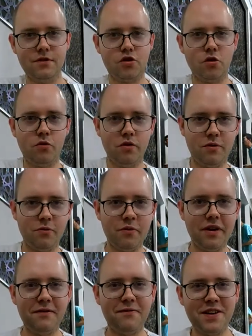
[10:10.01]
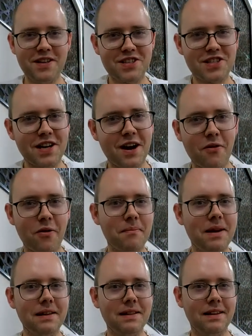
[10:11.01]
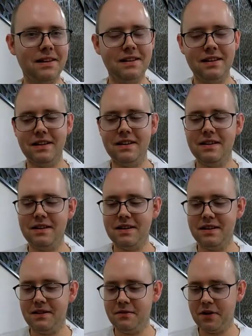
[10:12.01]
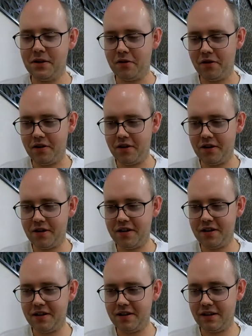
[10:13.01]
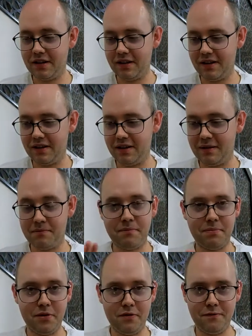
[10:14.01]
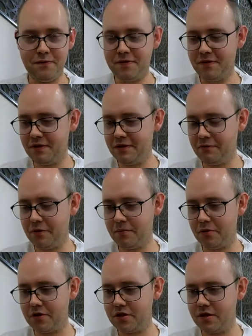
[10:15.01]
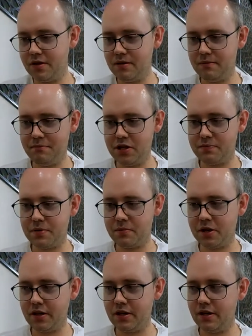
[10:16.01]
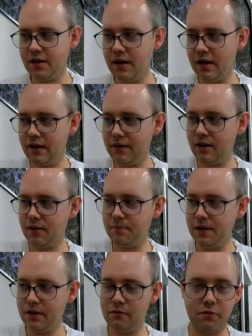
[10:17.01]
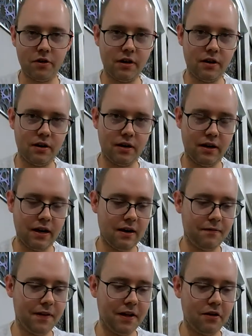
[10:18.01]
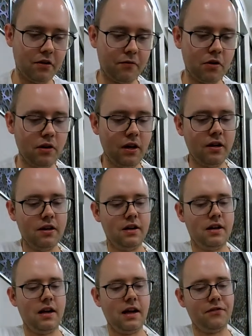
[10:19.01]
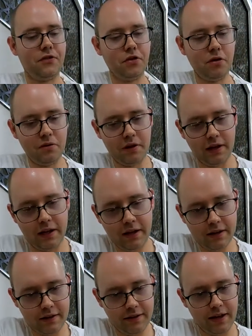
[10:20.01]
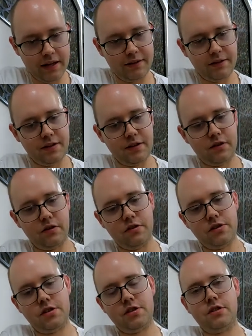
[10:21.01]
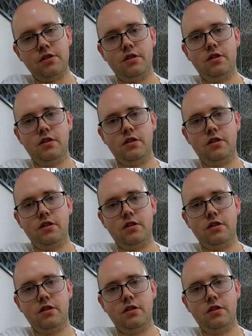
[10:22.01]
So we finished our meal. We ordered plov, one portion beshbermak, and a big 1.5 liter of cola, and totally that cost